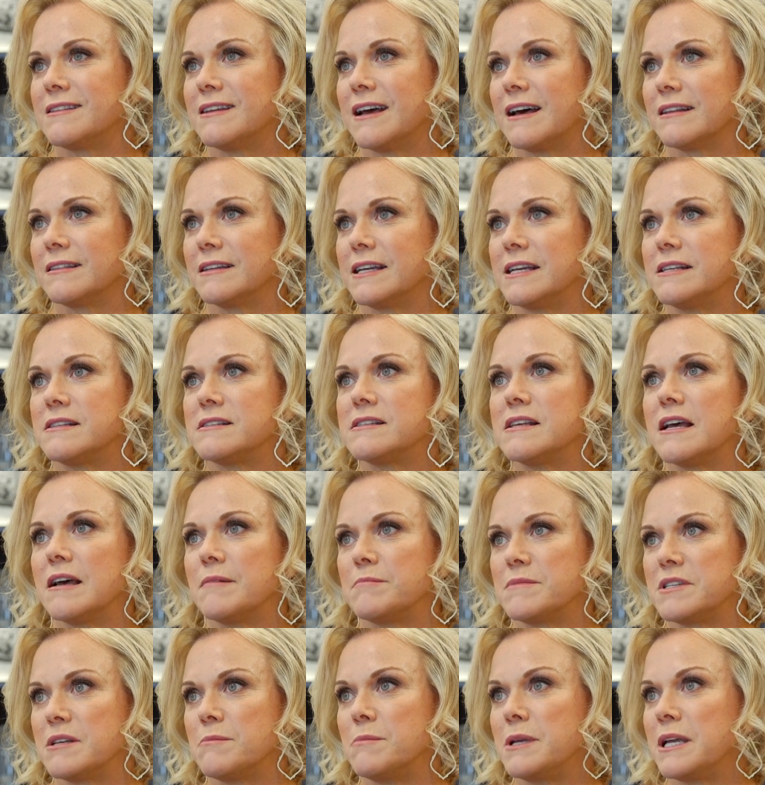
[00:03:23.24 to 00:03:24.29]
that leads
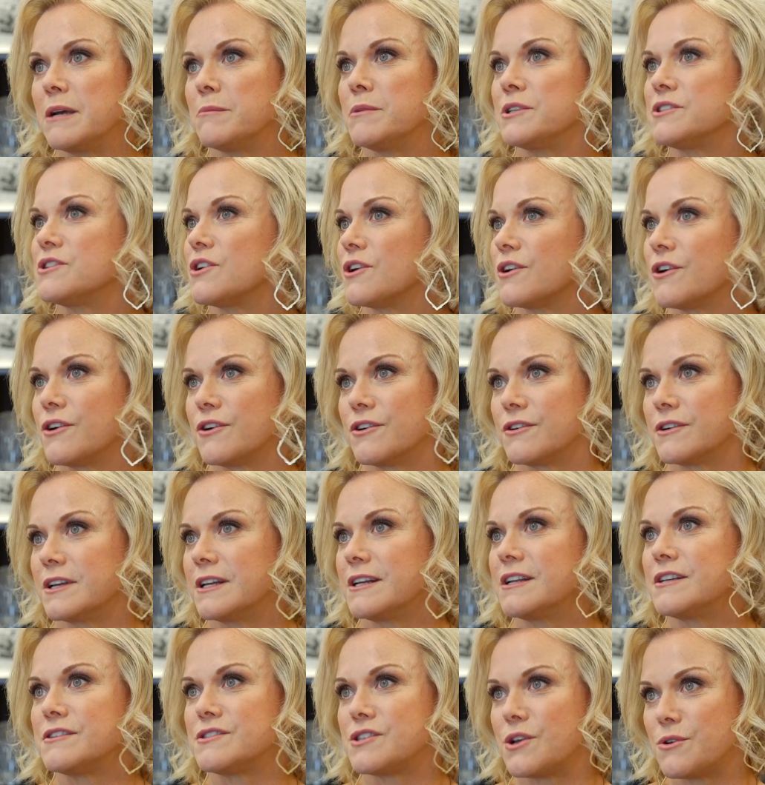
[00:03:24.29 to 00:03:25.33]
them to be able to earn
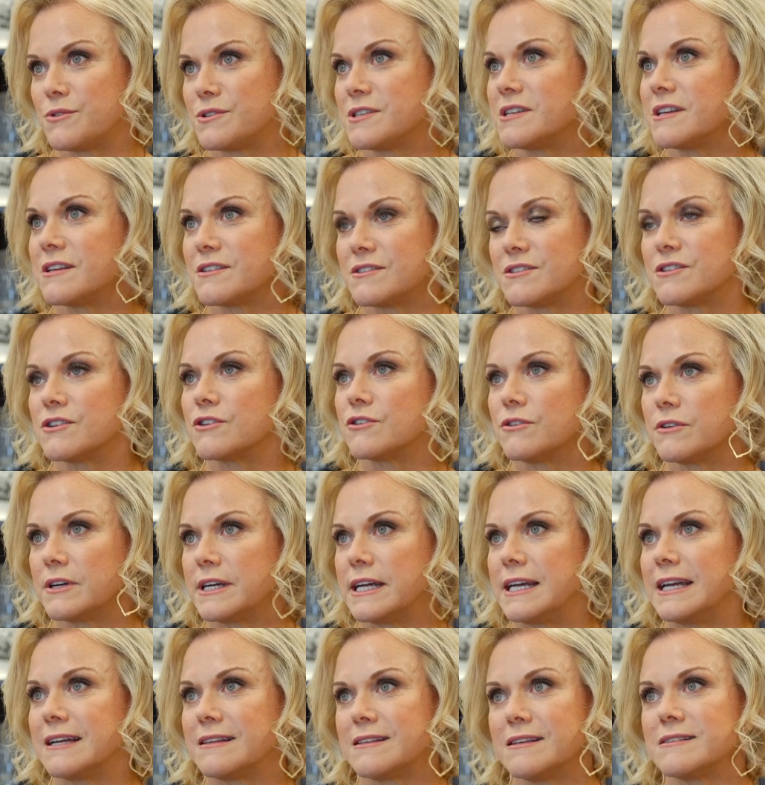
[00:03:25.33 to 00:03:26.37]
an associate's
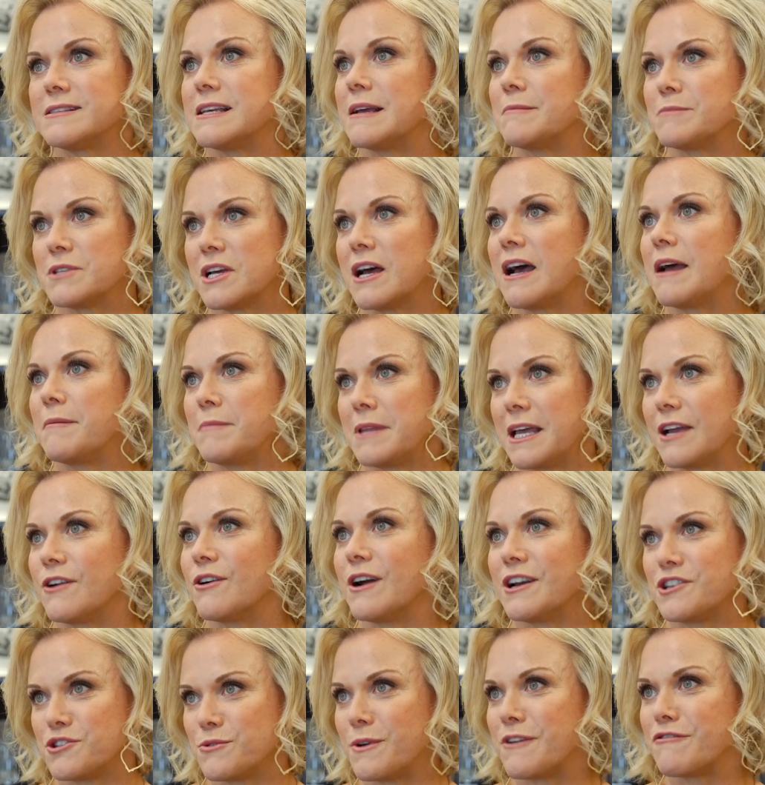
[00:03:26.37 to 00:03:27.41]
degree at the same time they
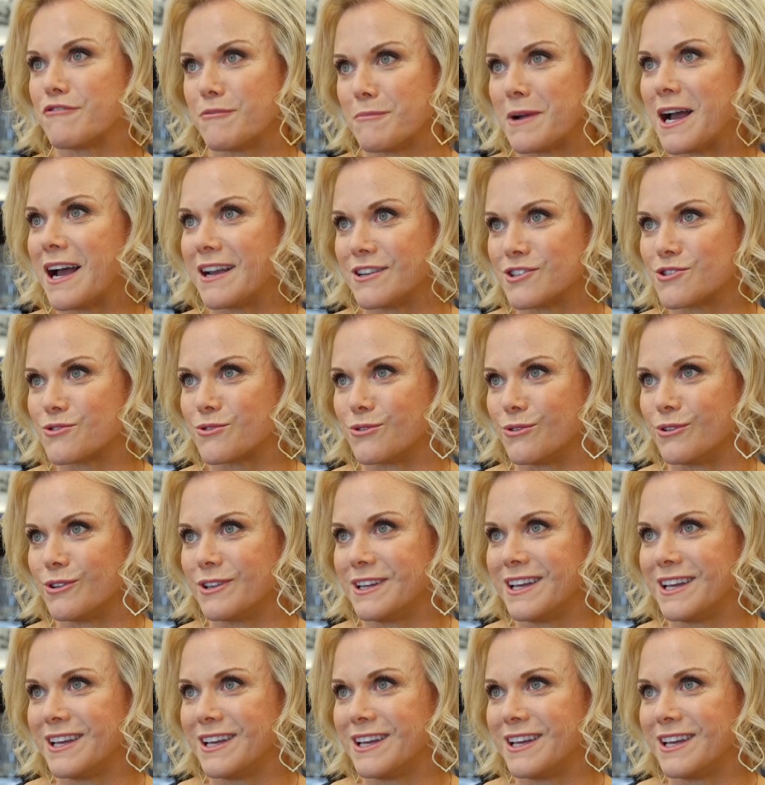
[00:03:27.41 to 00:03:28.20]
graduate from high school.